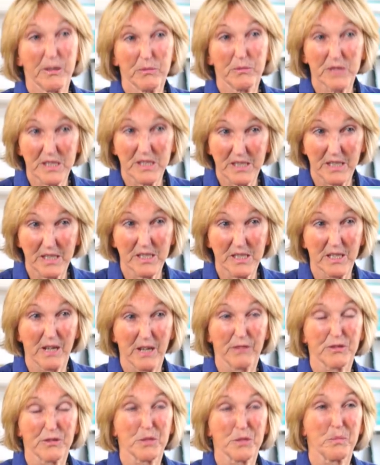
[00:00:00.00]
was setting
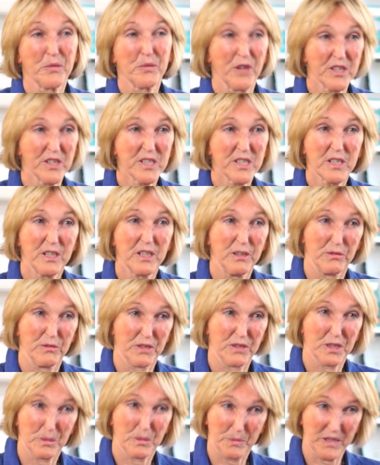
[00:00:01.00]
out to
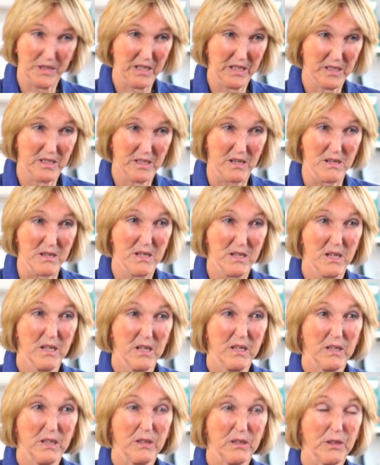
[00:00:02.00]
prosecute the person
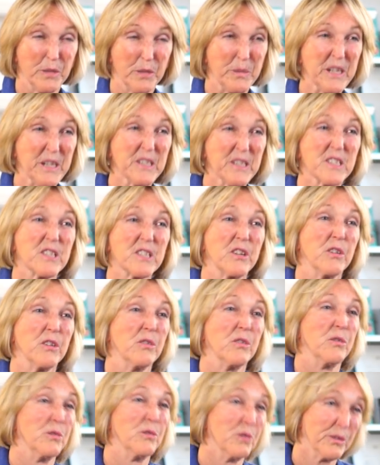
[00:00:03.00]
who had been
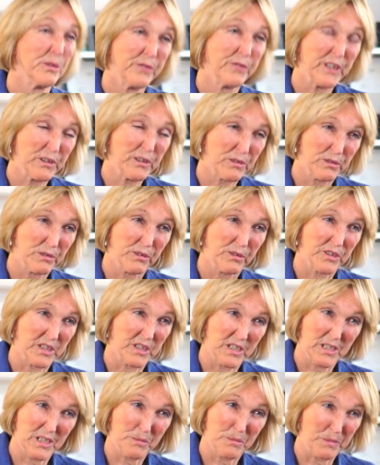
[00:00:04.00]
so awfully cruel to
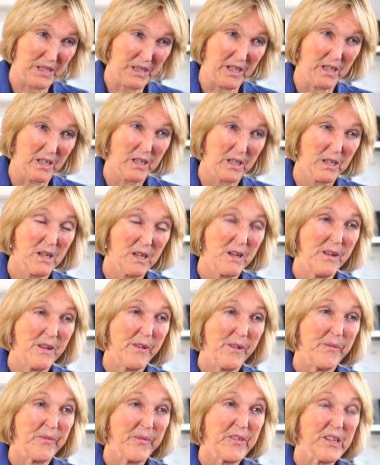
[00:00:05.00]
this pig,
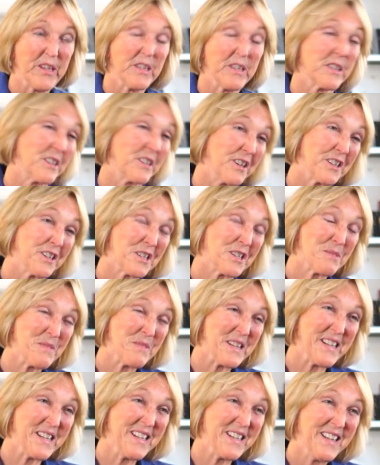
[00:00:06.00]
it occurred to
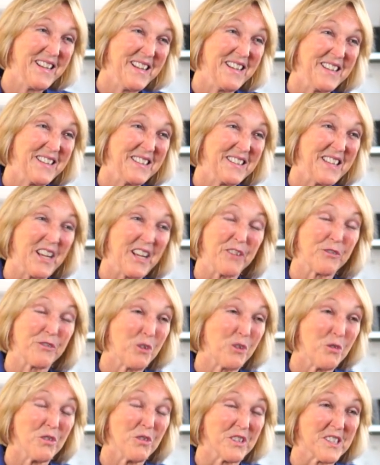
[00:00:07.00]
me that, of
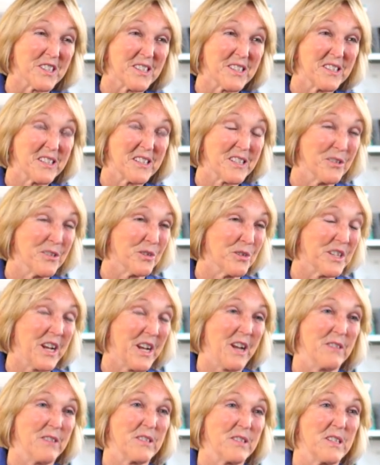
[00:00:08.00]
course,
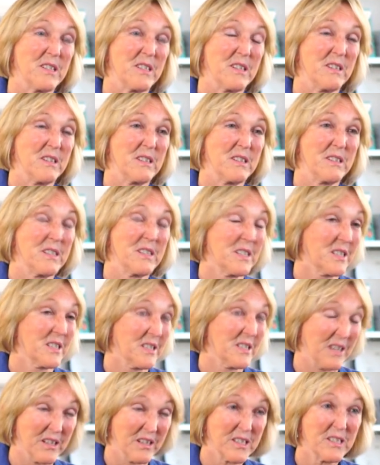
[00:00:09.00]
slaughterhouses are
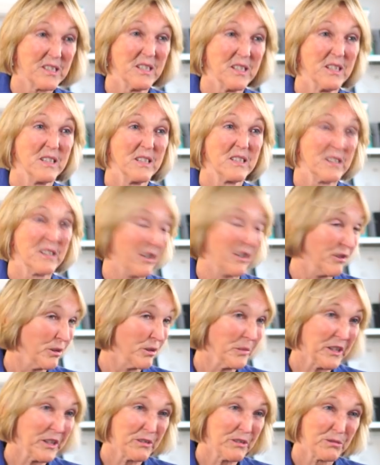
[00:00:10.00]
disgusting,
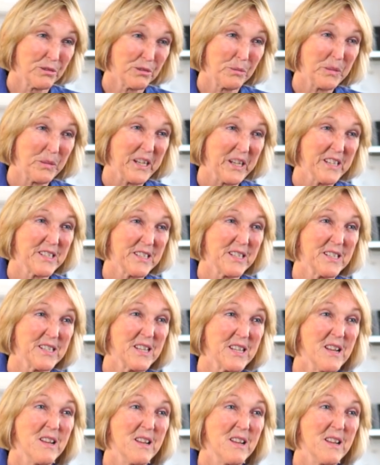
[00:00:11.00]
terribly cruel places,